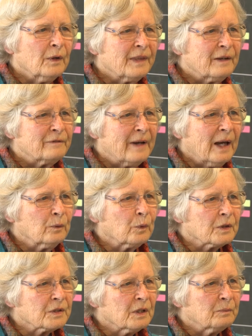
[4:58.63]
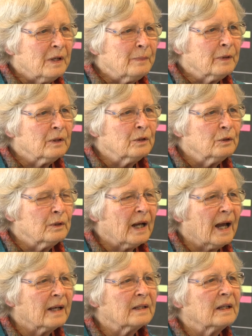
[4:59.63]
what they found was that people who
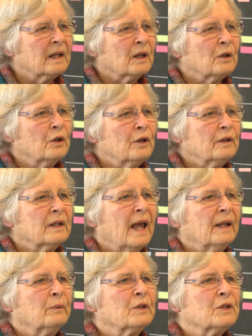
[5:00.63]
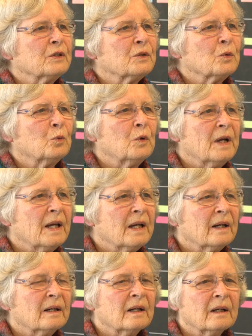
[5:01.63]
had learnt languages
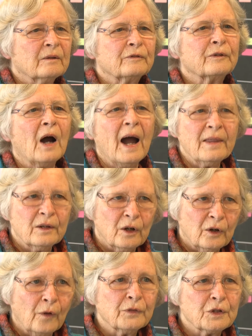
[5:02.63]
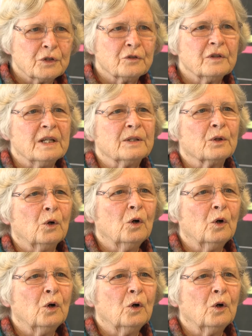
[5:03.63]
were either on the street